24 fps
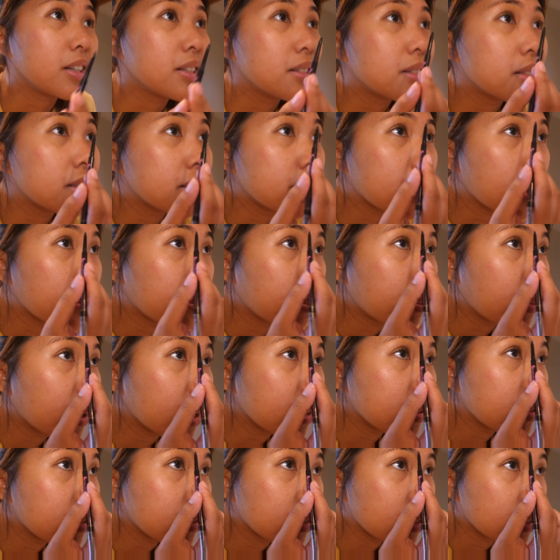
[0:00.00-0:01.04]

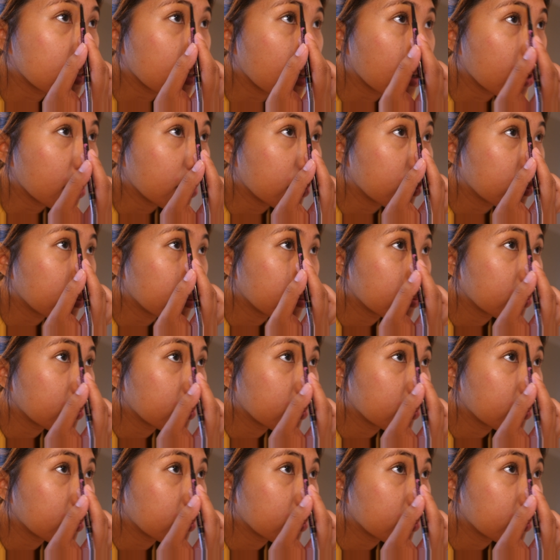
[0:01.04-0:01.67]
step-by-step.